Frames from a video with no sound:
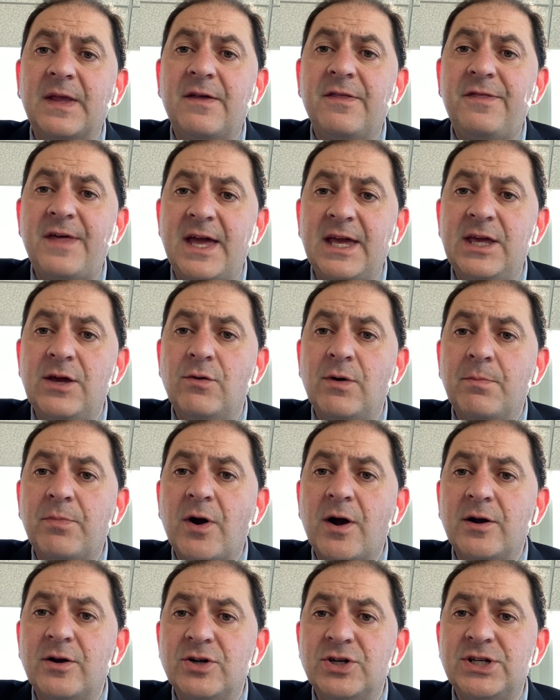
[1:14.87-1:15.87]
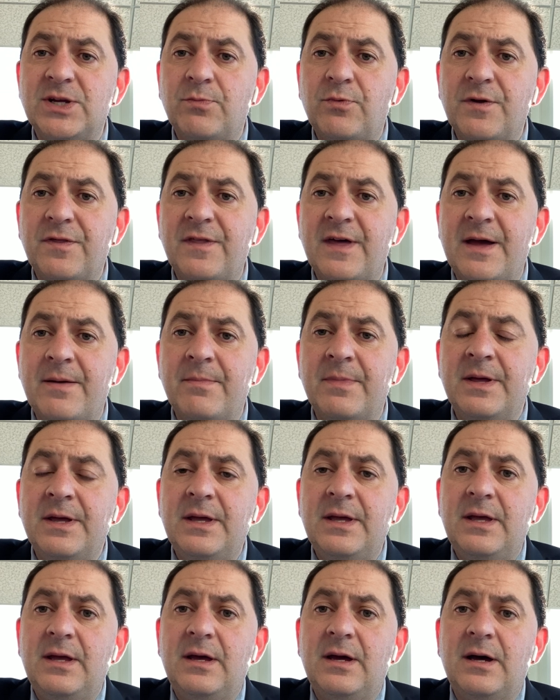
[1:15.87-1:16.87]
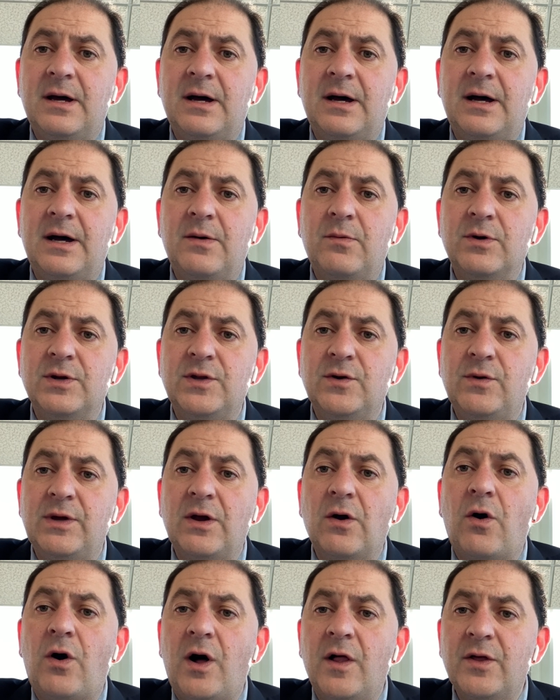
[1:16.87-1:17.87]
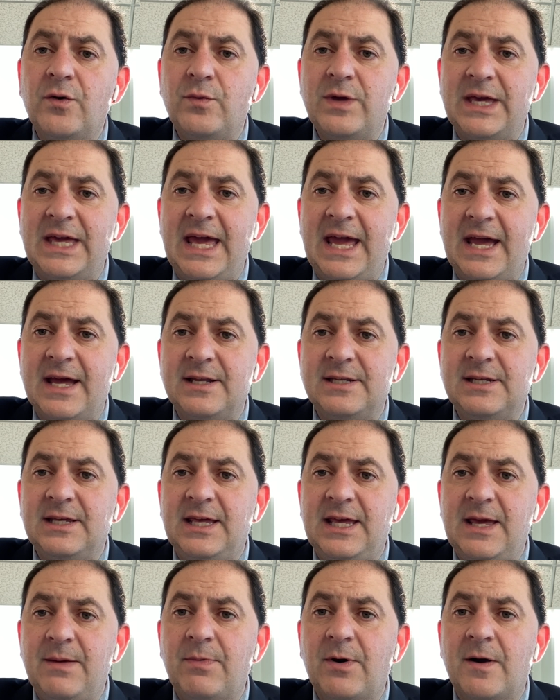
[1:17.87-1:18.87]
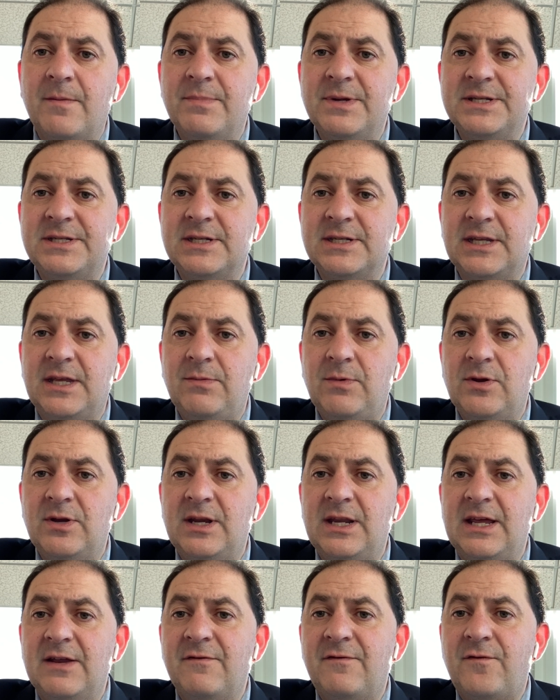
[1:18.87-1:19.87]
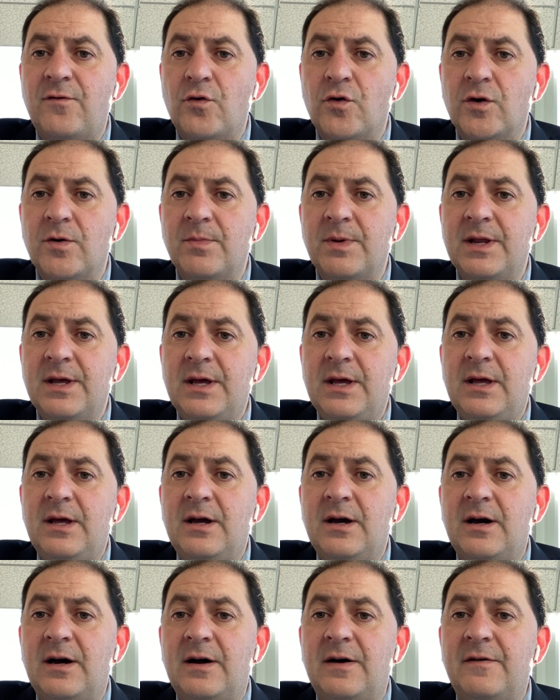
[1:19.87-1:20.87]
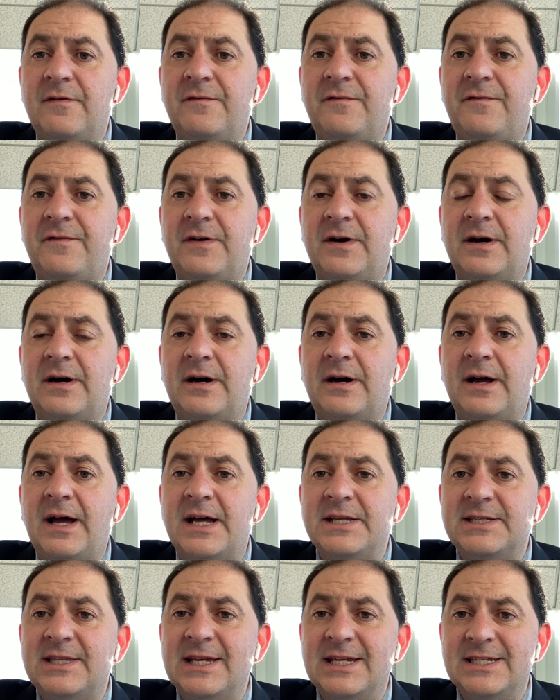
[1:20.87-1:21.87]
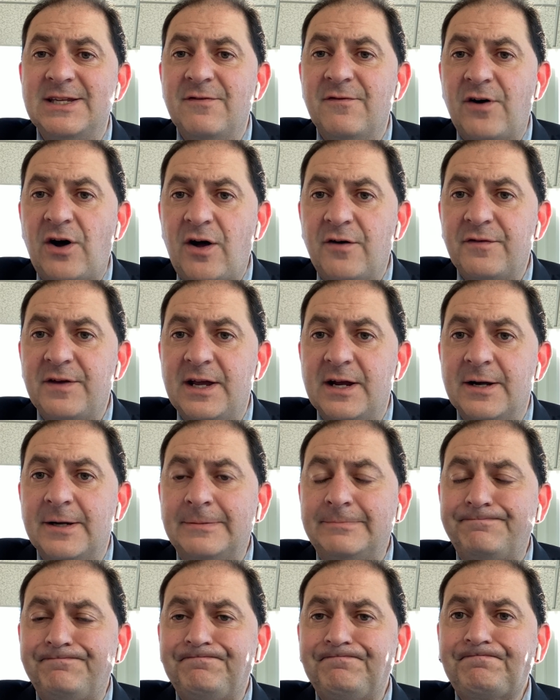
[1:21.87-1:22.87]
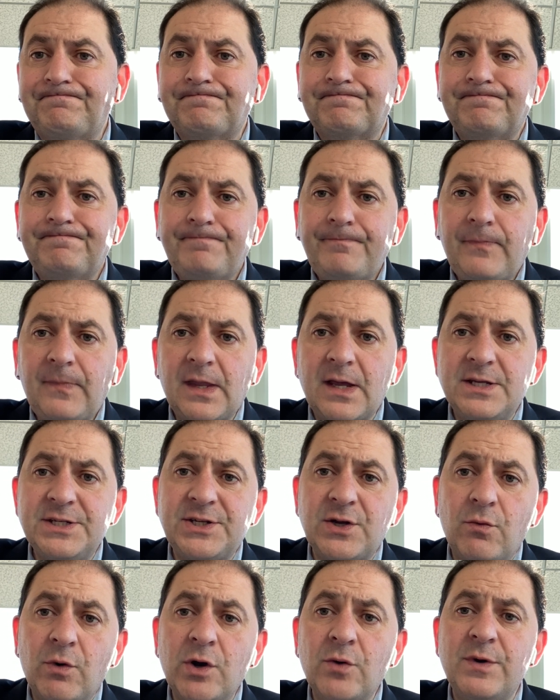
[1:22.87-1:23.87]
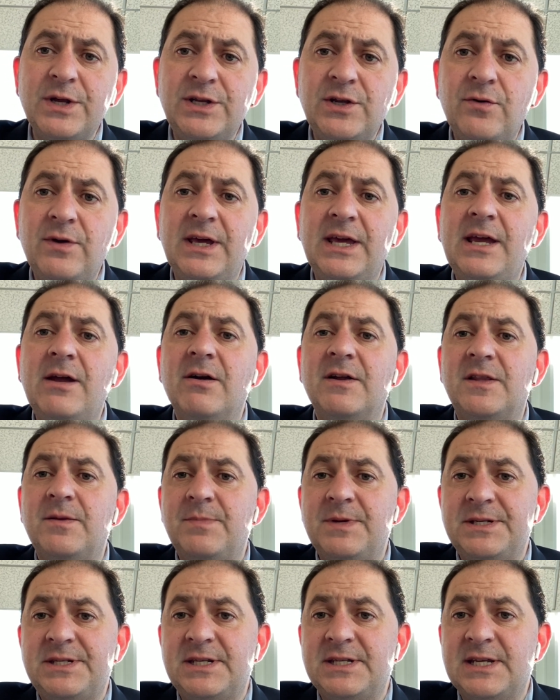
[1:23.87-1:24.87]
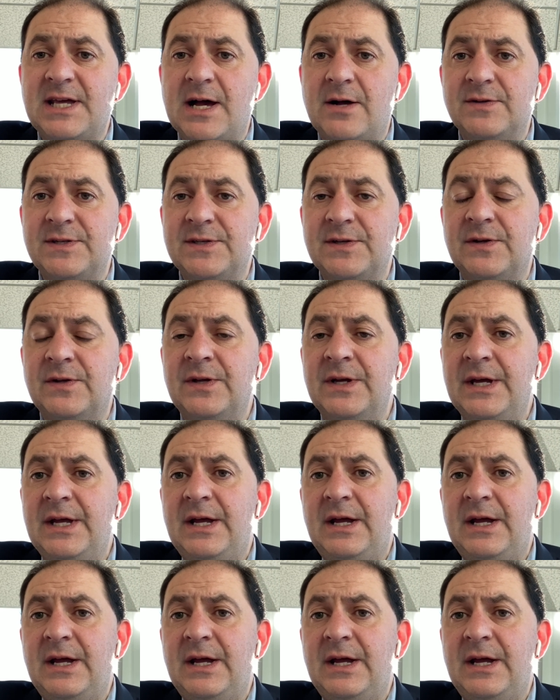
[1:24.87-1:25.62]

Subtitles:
thank you in partnership with them. We're doing all that we can to keep our business community informed of as things evolve here. So what are we doing here at the Business Council?